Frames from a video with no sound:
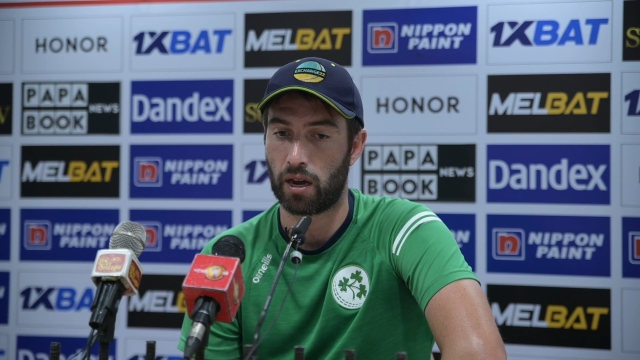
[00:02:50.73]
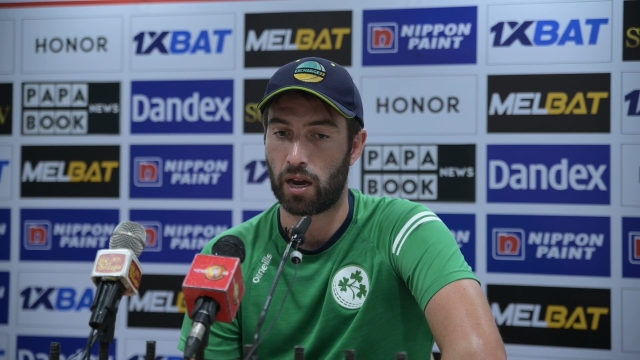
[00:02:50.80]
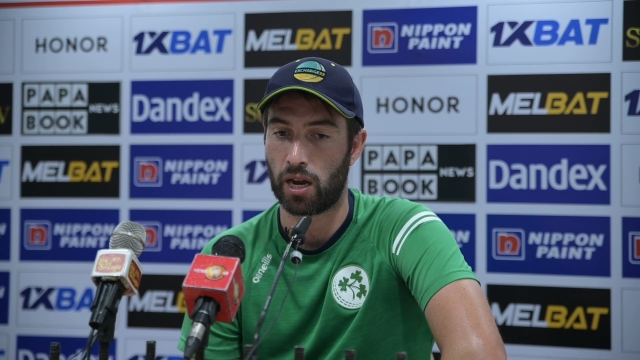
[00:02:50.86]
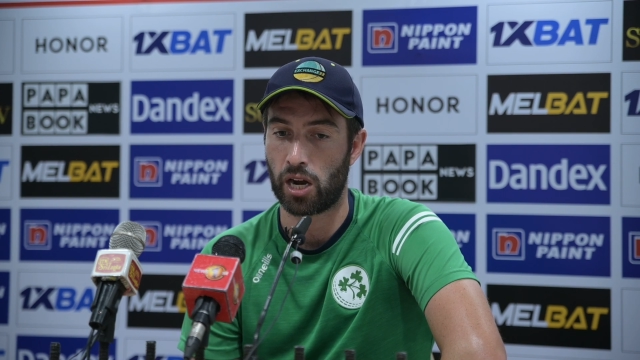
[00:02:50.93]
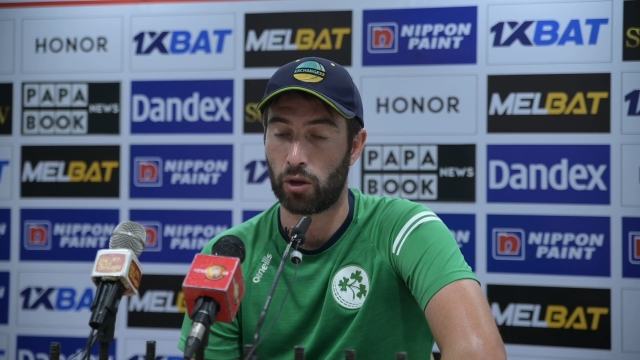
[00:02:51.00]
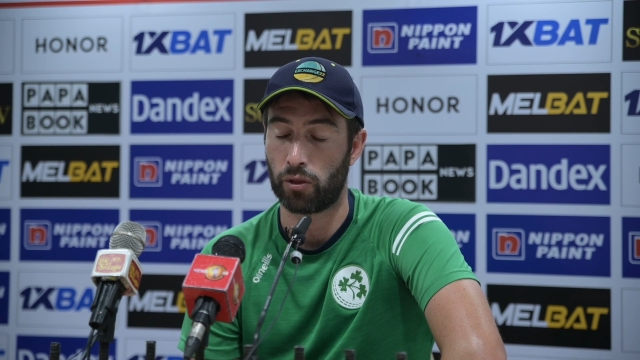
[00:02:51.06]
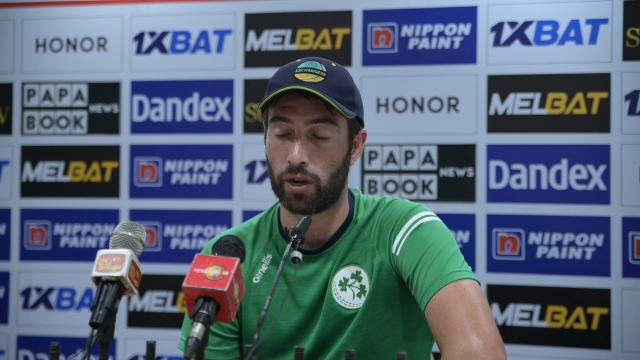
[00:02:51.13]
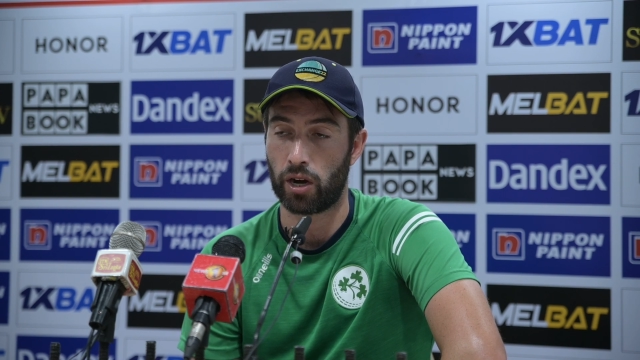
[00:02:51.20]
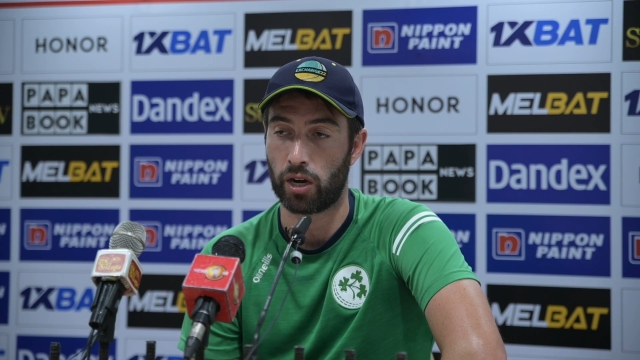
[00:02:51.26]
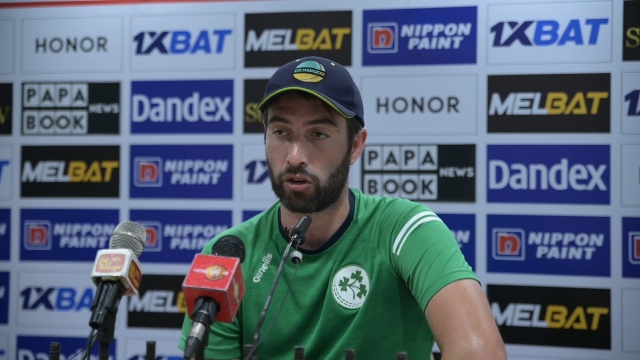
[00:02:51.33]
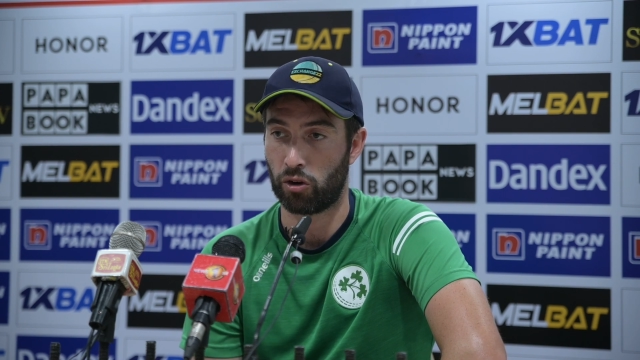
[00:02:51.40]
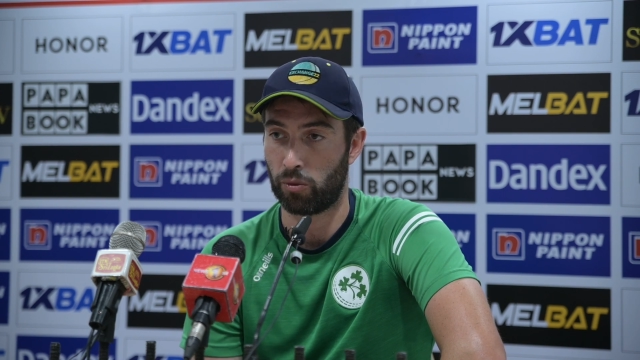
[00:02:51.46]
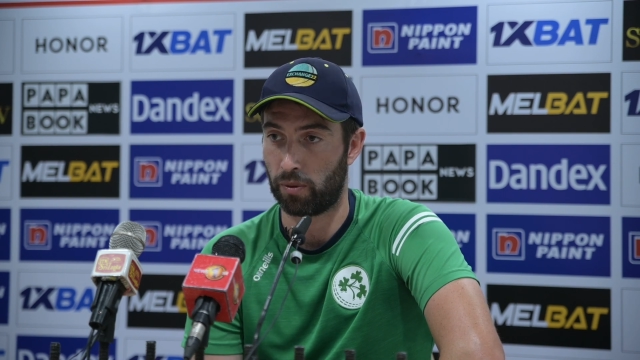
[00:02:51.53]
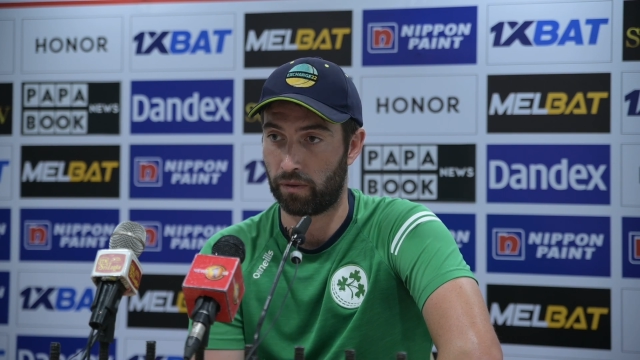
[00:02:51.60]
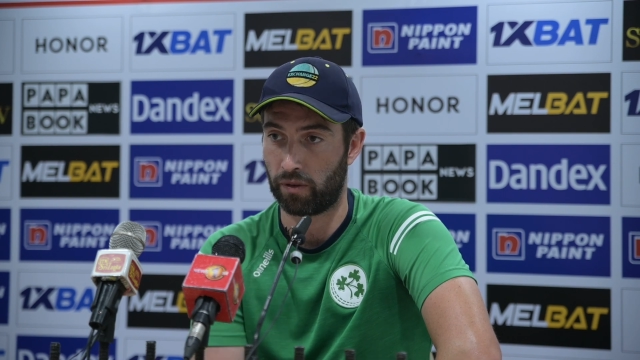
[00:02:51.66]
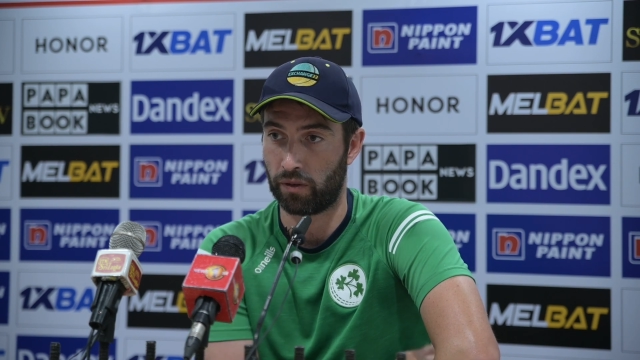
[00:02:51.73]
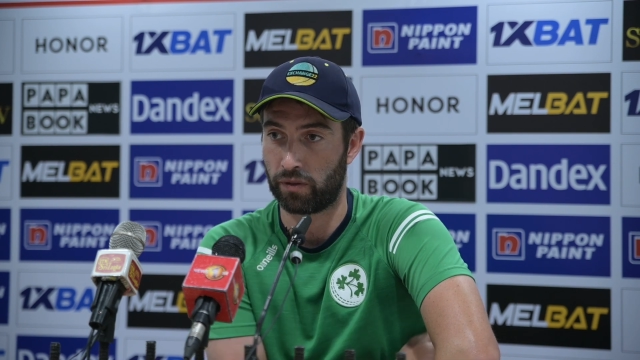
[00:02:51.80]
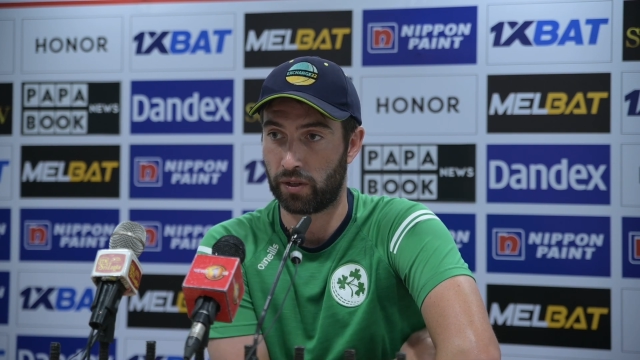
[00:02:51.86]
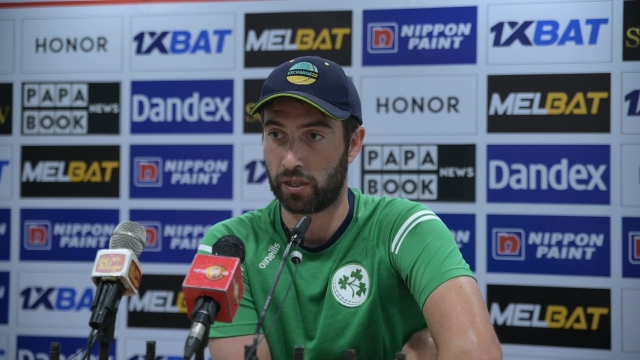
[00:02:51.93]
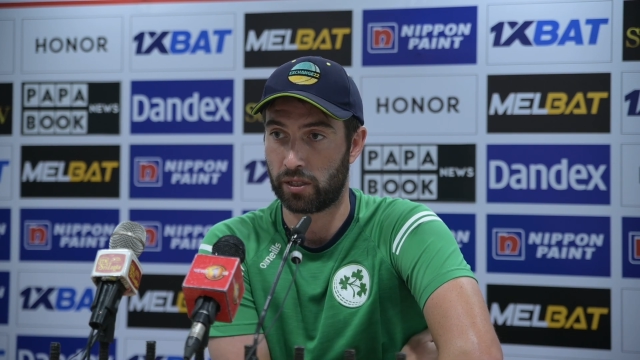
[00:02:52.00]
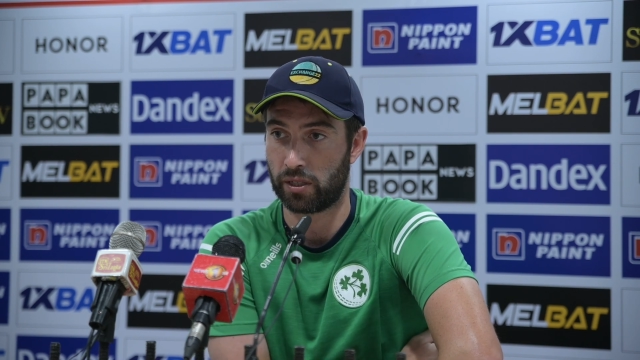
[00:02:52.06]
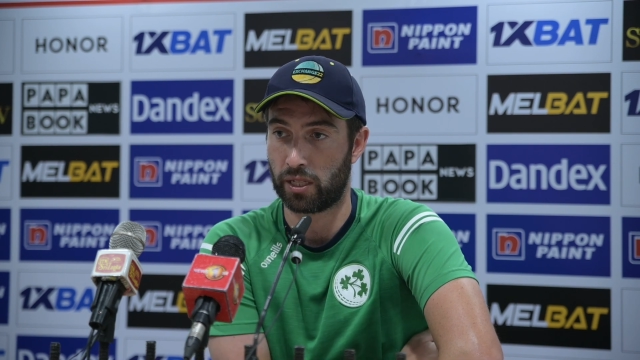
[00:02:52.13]
I know that our group have loved
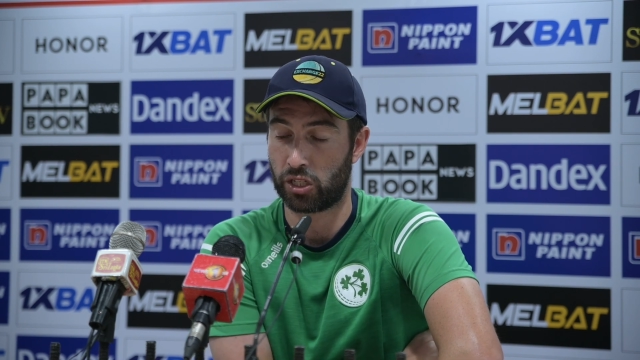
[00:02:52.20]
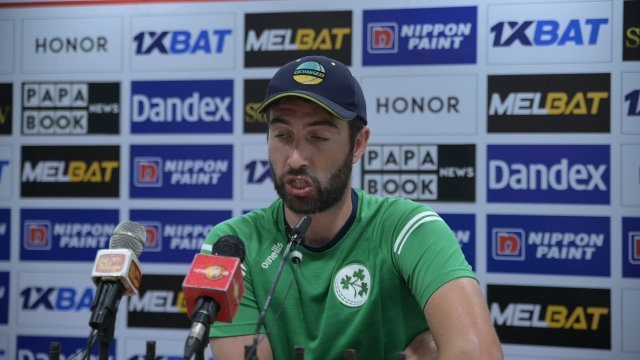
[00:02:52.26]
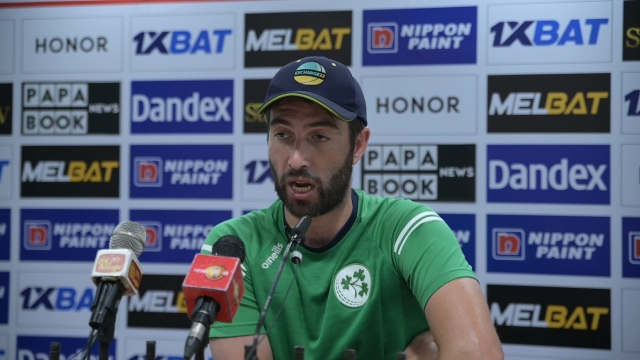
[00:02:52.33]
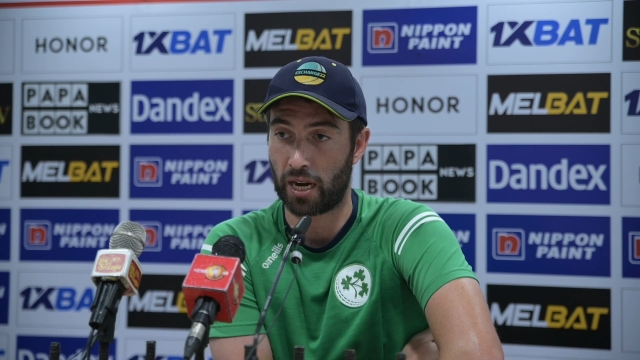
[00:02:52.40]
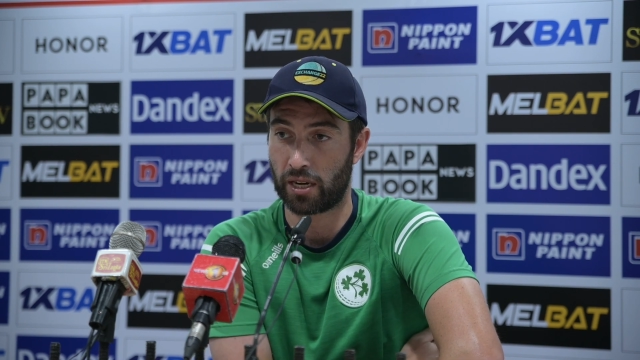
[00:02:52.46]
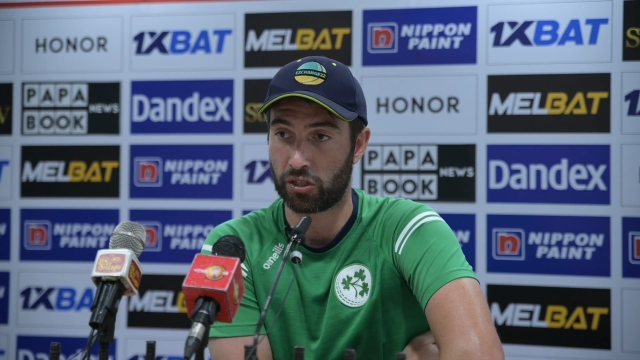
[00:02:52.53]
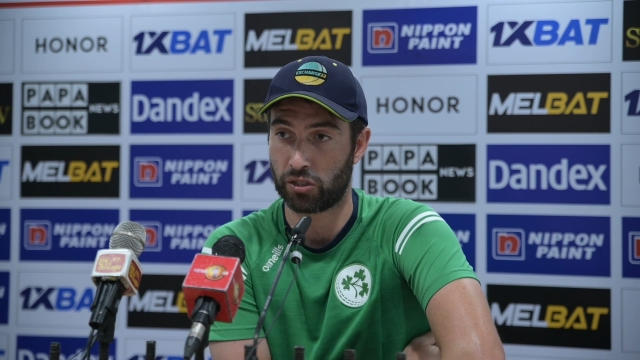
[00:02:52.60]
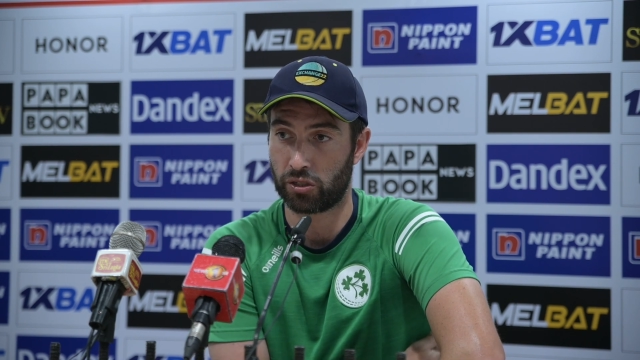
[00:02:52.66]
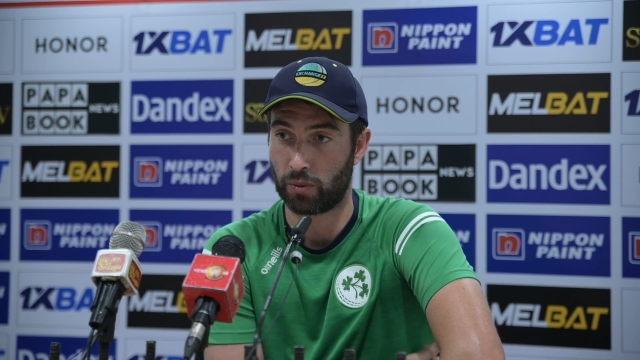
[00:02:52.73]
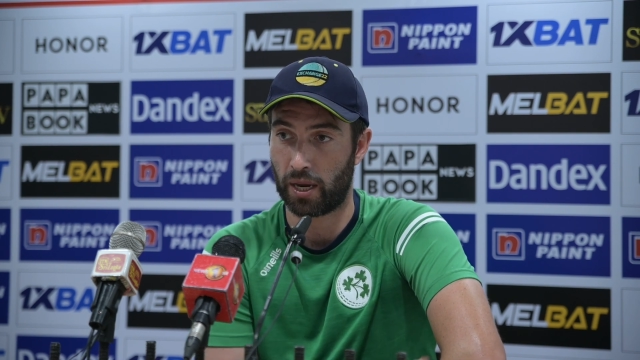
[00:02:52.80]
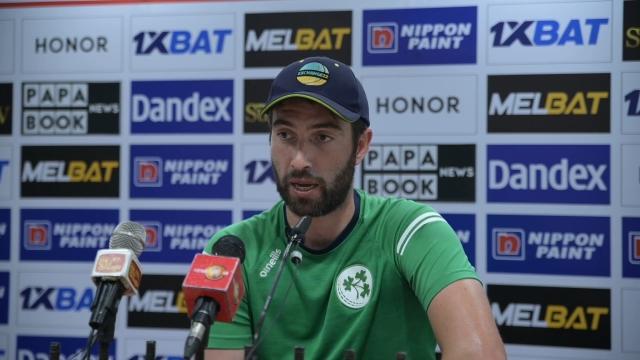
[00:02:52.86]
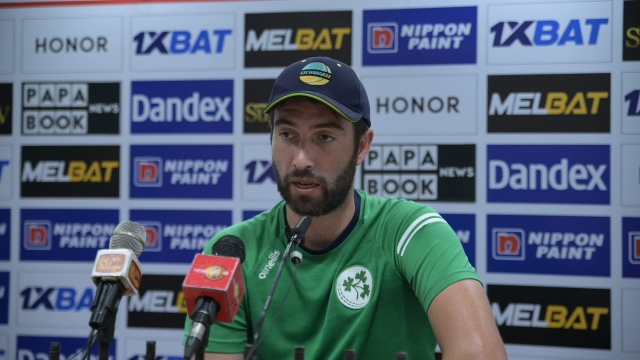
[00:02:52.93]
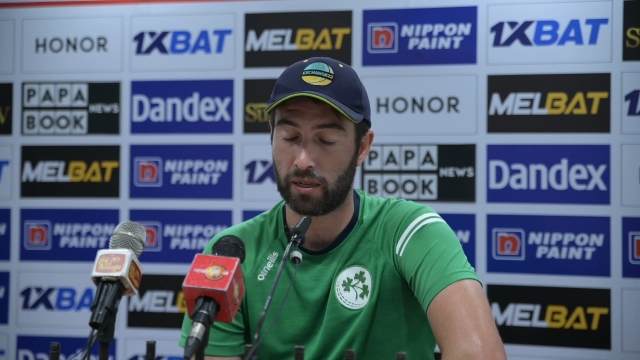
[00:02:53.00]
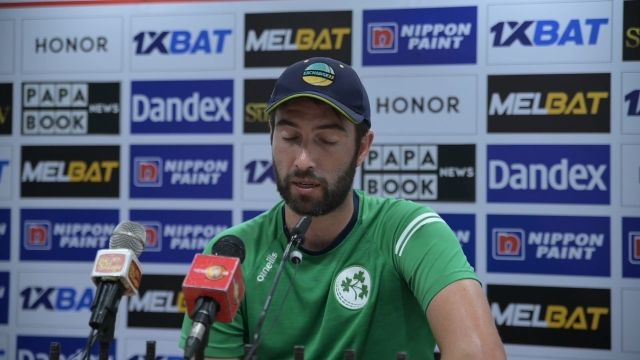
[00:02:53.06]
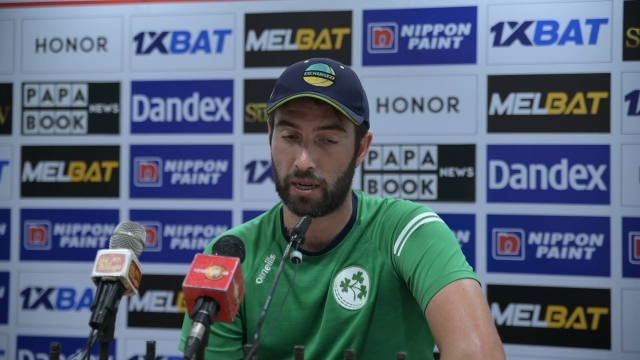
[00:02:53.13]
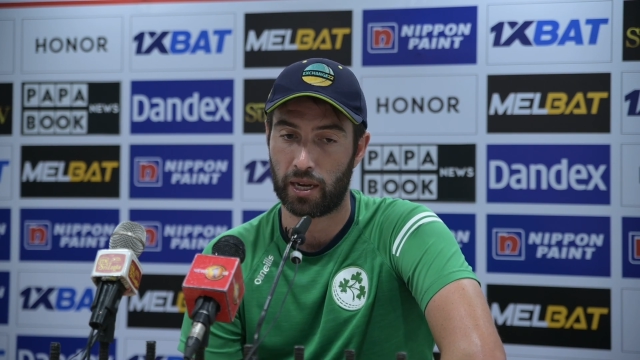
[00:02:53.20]
the challenge as well.